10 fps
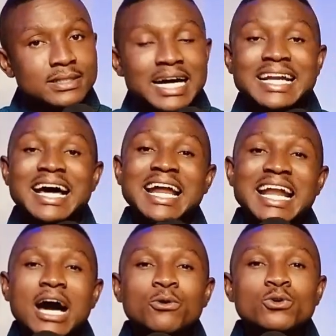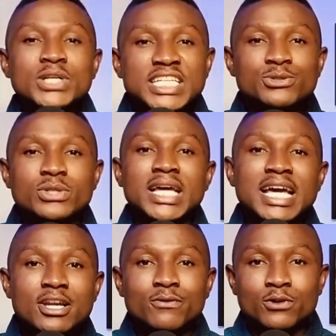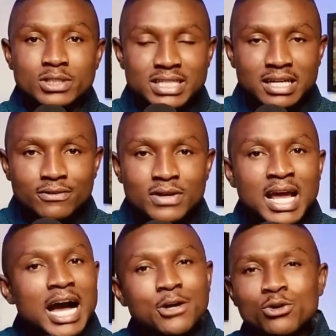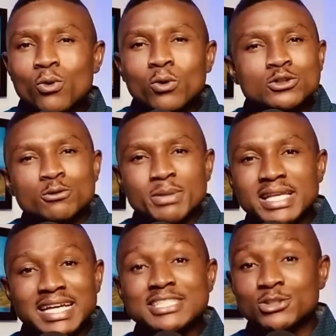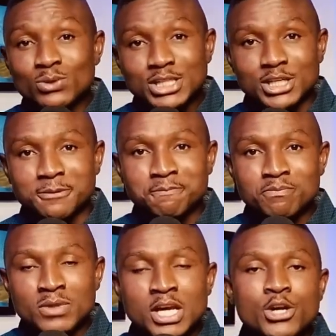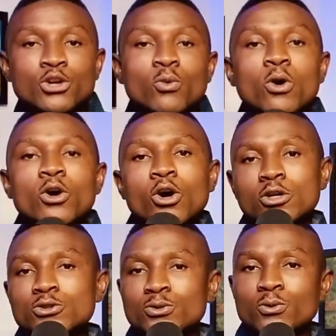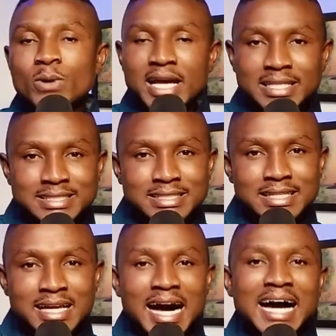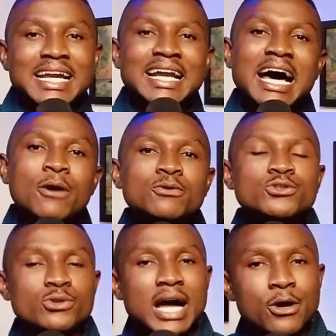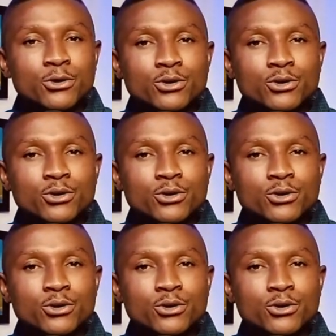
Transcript: and allow you get to the end of yourself. And you don't want to be in that situation. You don't want God to wait and allow you try on